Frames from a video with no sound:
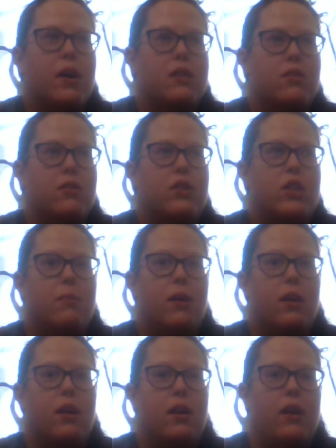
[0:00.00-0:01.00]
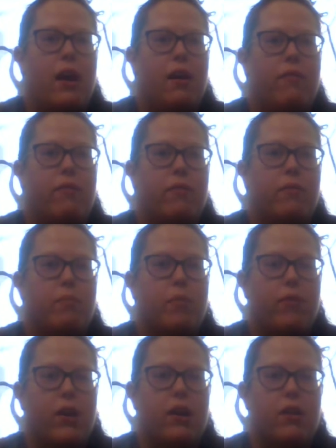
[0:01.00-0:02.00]
And we got to go to Chiba and have
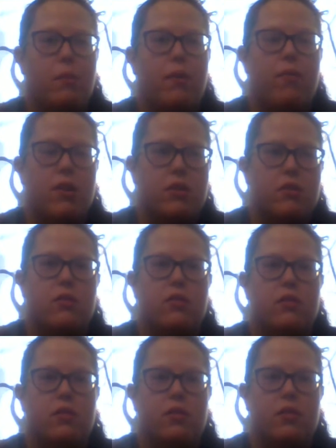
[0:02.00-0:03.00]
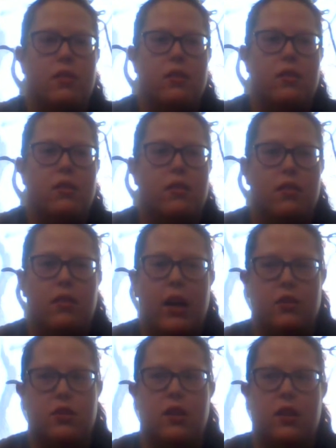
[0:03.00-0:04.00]
other professors
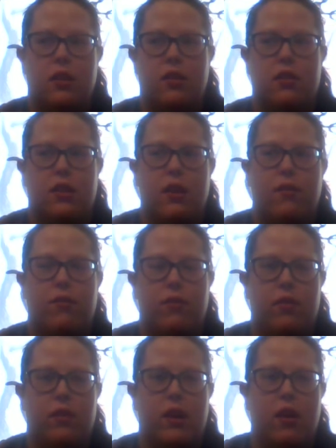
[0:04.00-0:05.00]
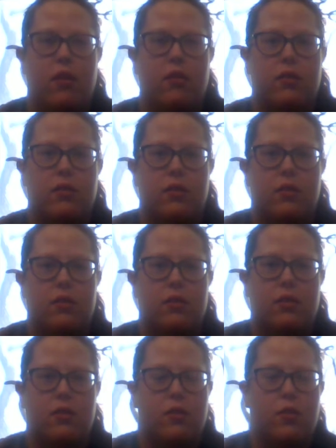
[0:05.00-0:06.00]
actually give their
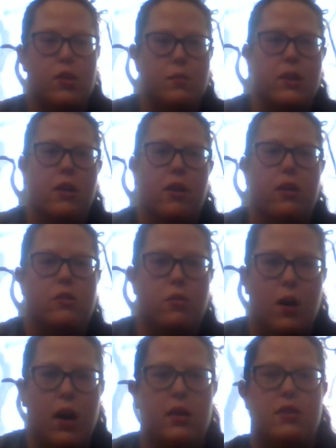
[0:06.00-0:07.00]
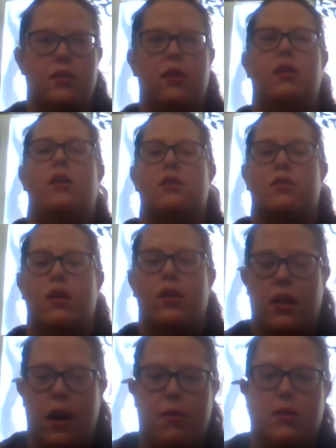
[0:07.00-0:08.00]
course material to us. So I
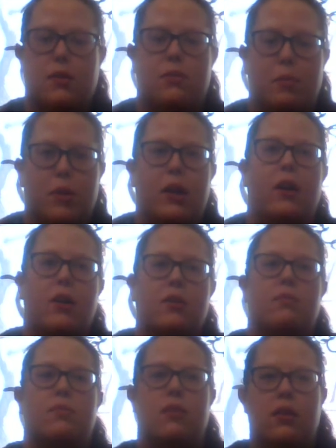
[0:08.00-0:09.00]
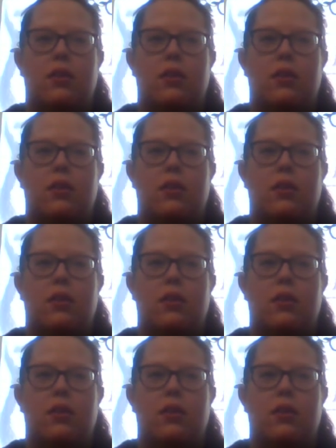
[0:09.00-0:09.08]
thought that was pretty awesome.